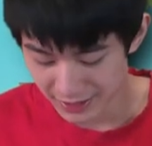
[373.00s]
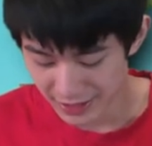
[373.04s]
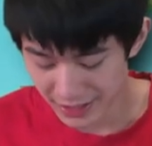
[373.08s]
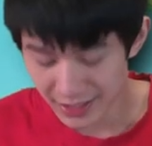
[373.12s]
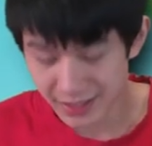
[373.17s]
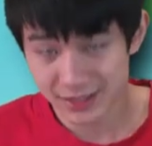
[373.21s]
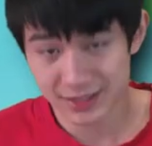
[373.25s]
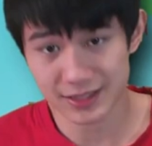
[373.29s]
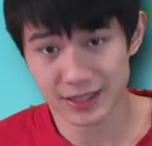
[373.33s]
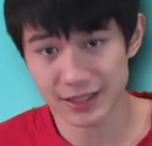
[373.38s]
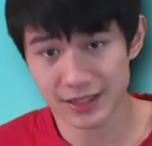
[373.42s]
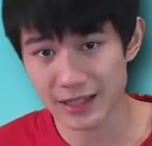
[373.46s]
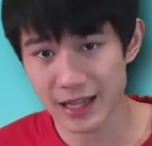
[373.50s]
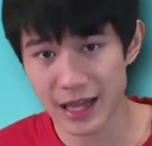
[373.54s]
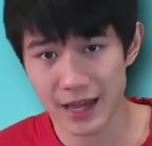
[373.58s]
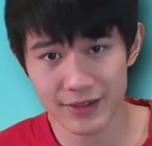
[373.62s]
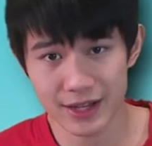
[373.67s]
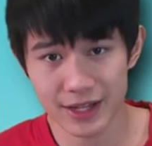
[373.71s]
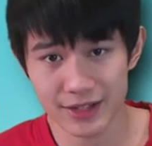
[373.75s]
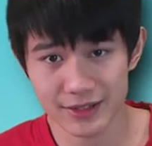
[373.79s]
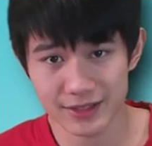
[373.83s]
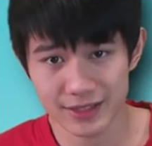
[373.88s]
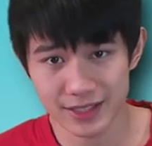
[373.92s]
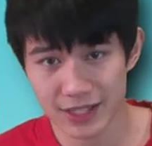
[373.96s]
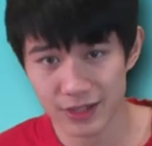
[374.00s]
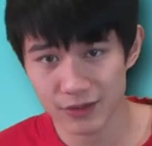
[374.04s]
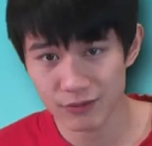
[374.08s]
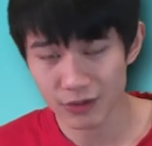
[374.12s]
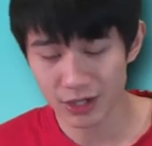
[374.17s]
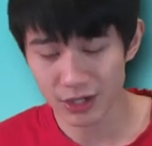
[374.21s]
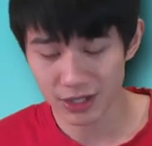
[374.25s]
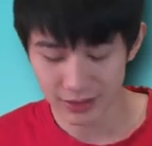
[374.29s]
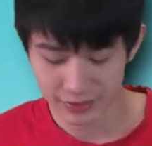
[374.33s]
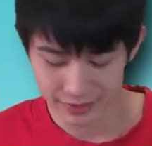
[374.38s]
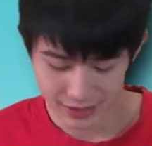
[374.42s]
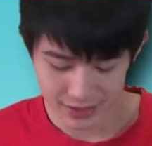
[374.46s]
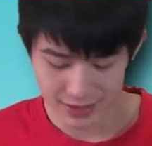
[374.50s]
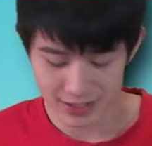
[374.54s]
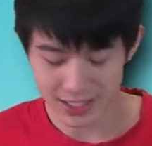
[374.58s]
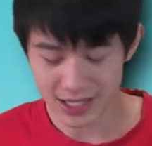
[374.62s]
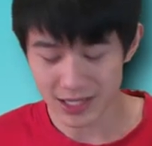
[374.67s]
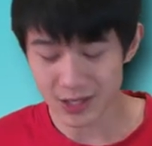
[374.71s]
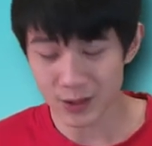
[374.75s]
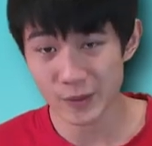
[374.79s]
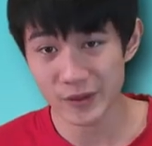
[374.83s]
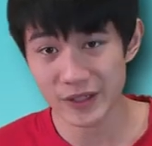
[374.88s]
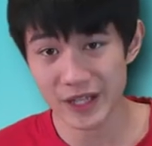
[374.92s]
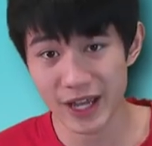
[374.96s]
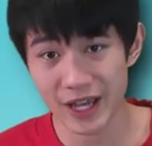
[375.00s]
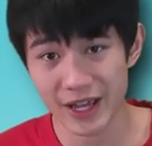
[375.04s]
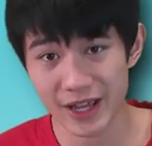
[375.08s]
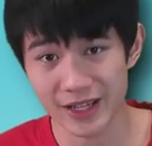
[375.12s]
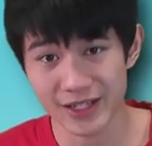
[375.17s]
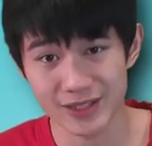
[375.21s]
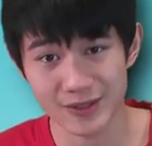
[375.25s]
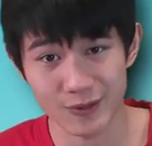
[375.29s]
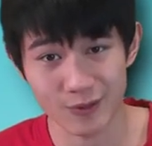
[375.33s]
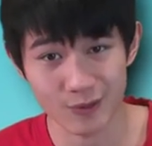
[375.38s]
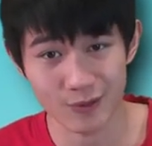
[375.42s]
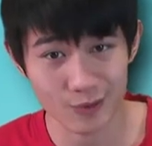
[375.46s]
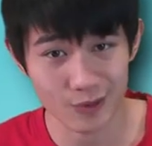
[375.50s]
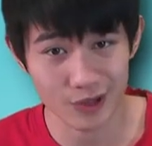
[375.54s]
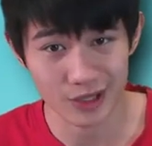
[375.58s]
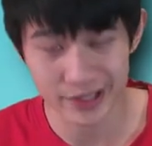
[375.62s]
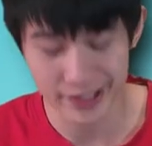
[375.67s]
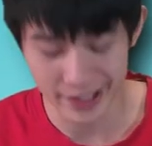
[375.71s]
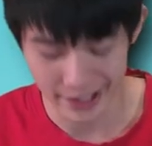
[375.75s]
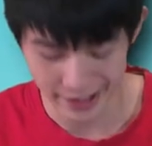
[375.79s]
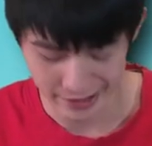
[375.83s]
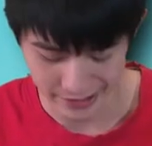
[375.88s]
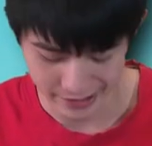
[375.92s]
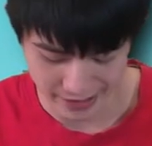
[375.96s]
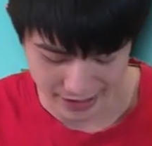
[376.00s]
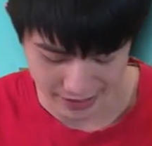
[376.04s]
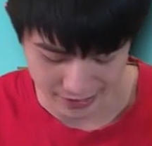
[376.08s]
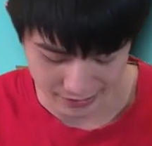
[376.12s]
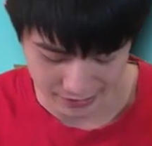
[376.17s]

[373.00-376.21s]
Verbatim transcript: Against a Lava Hound deck, well, this deck only has one air